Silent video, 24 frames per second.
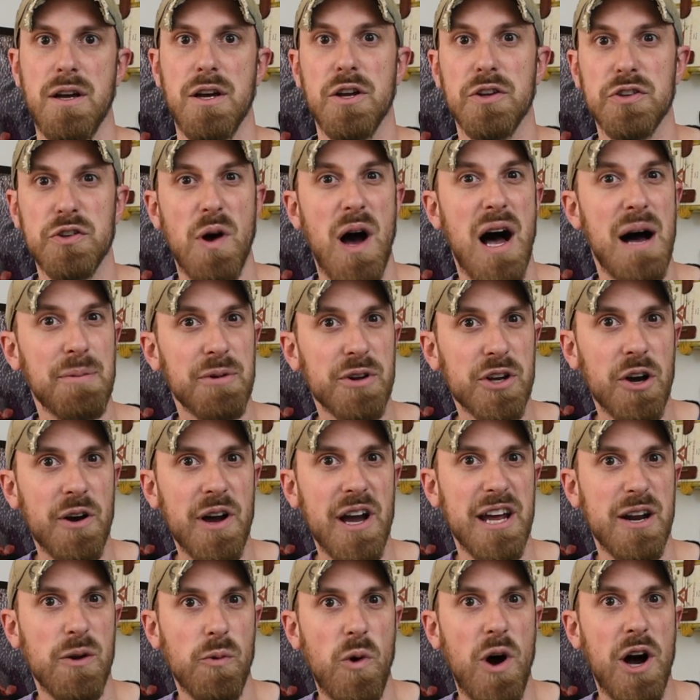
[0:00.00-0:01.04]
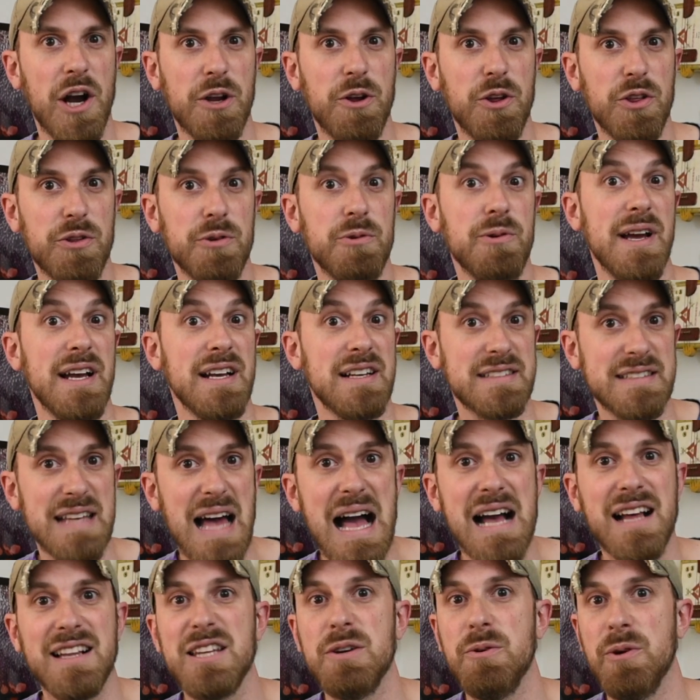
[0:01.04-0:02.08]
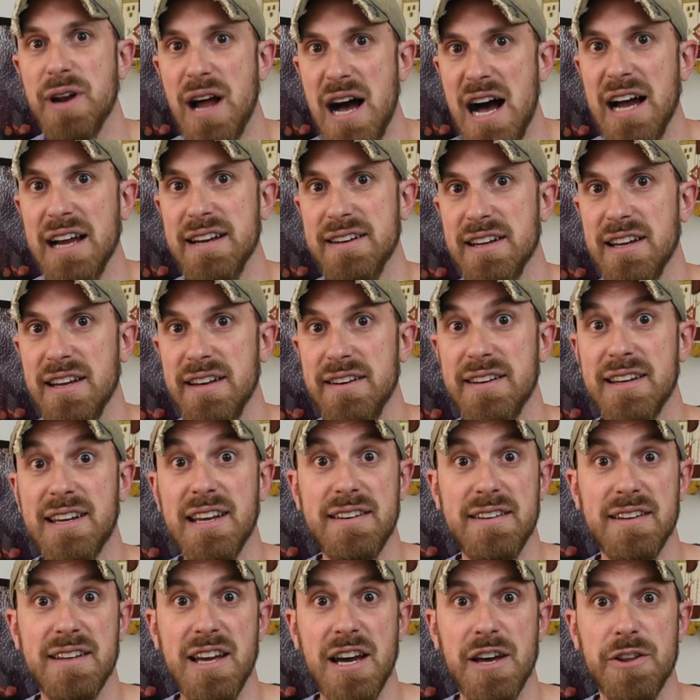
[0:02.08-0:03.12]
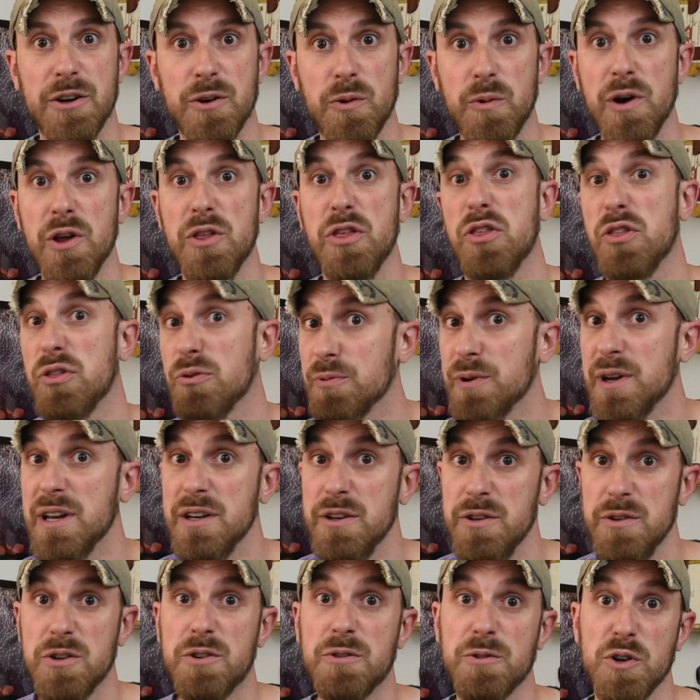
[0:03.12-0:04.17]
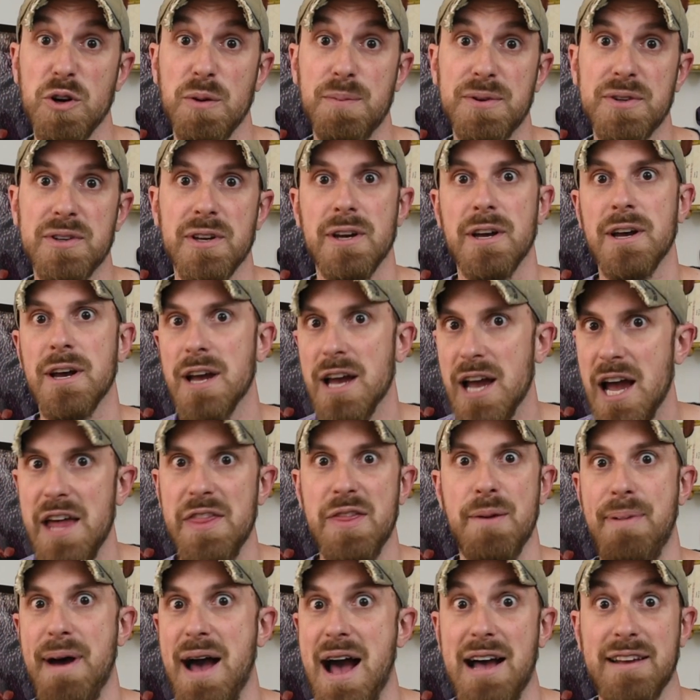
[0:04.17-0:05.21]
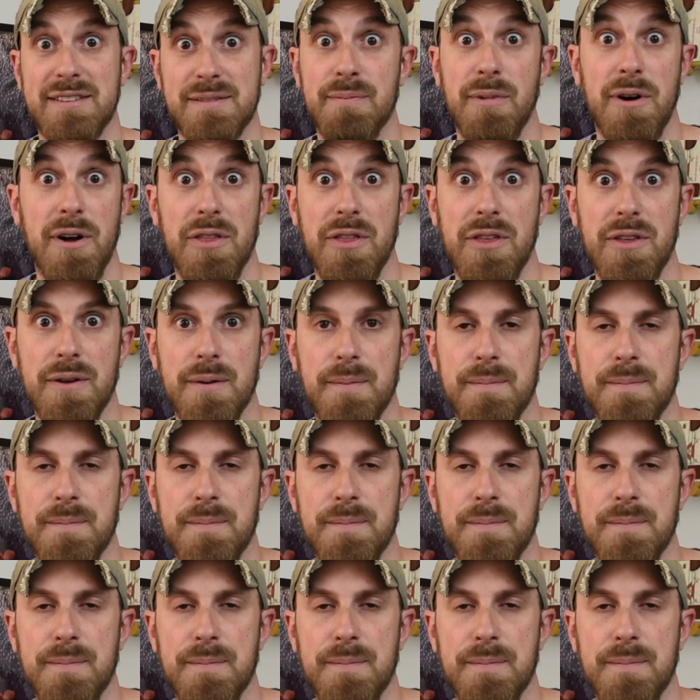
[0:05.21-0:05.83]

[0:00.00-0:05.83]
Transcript: So I'm going to go ahead and walk you through exactly what I did to get together with 3 new groups in the past month.